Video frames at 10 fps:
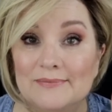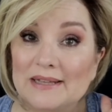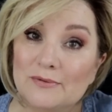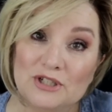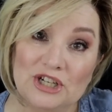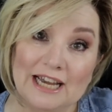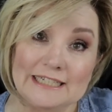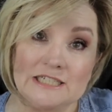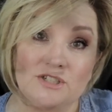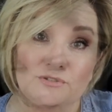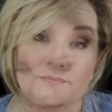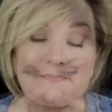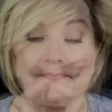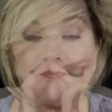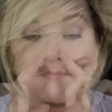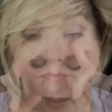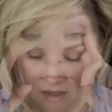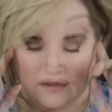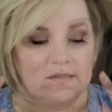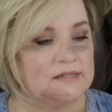That's what you got to do.
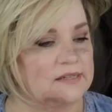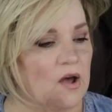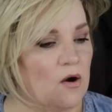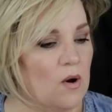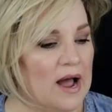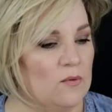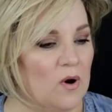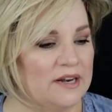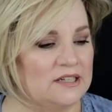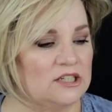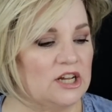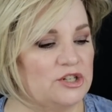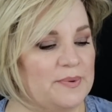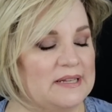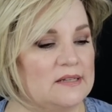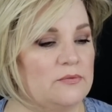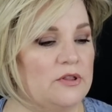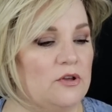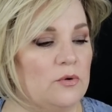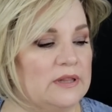So, I wanted to touch bases
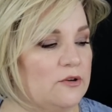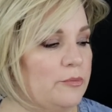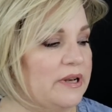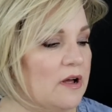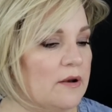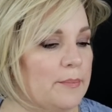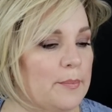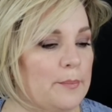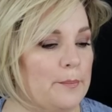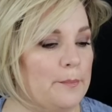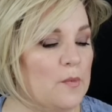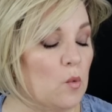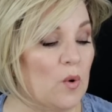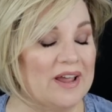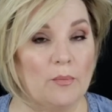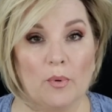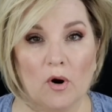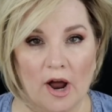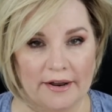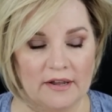with you a little bit on wig
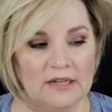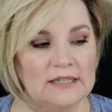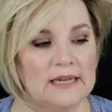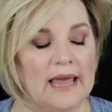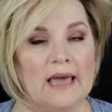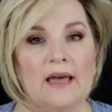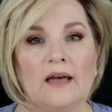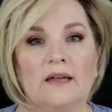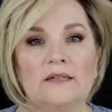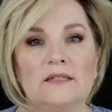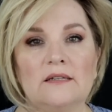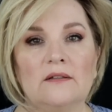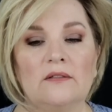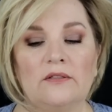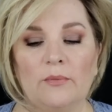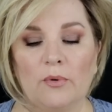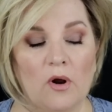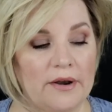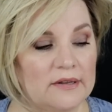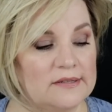product and the
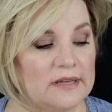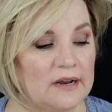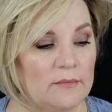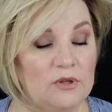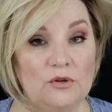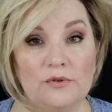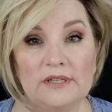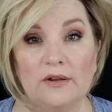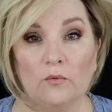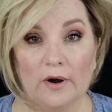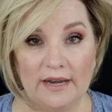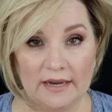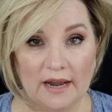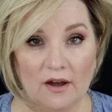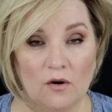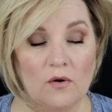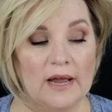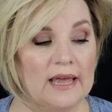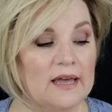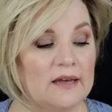products that I'm using right
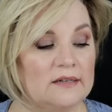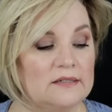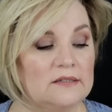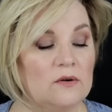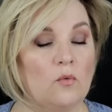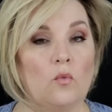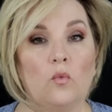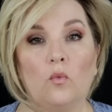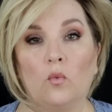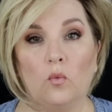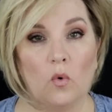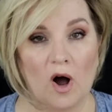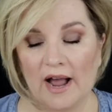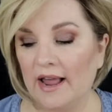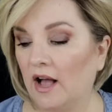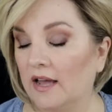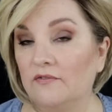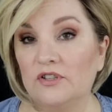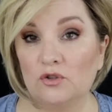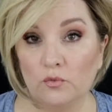now and why
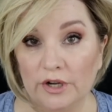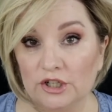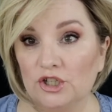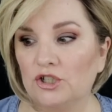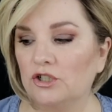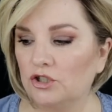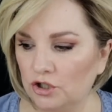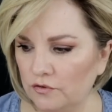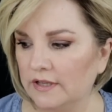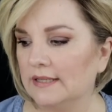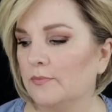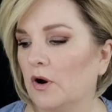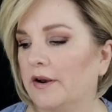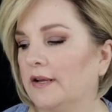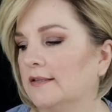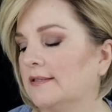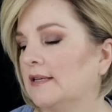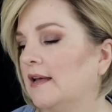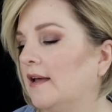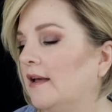I've switched to these products.
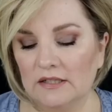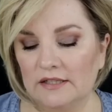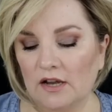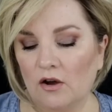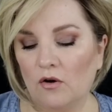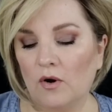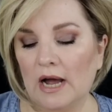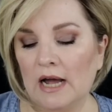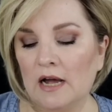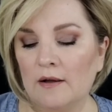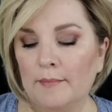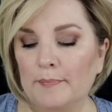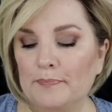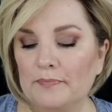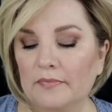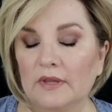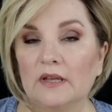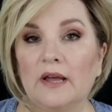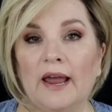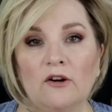So, um,
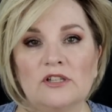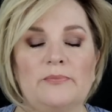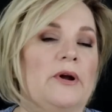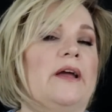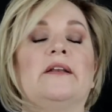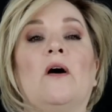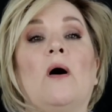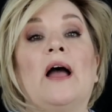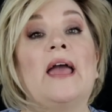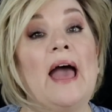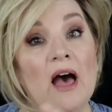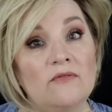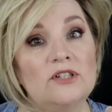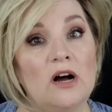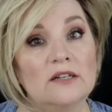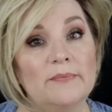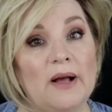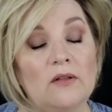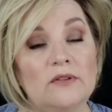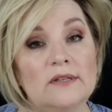hairspray. Now, I have talked
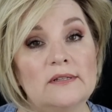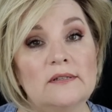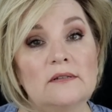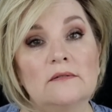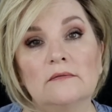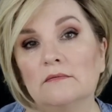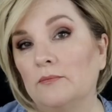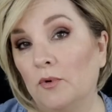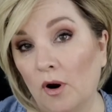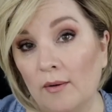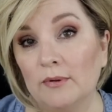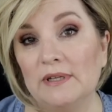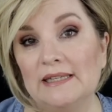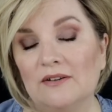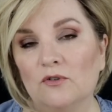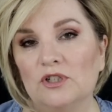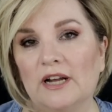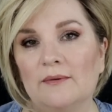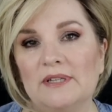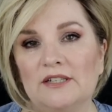about this probably several
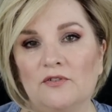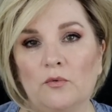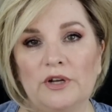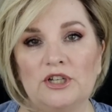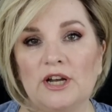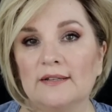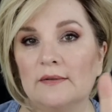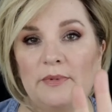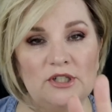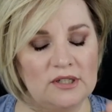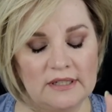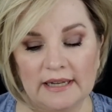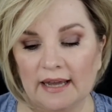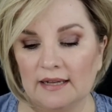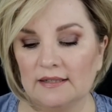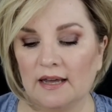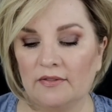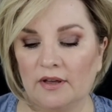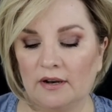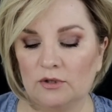times in different wig chats, but just in case, I
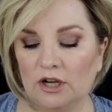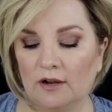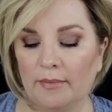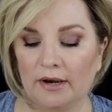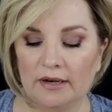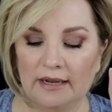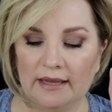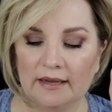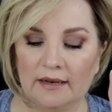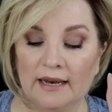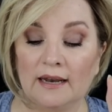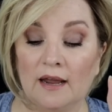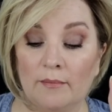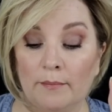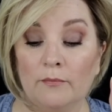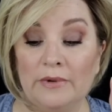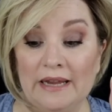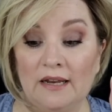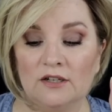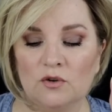thought I would talk about it again and I am
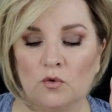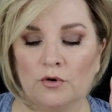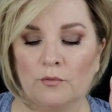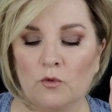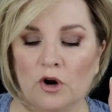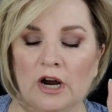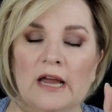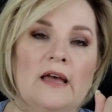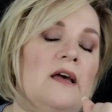needing to order more.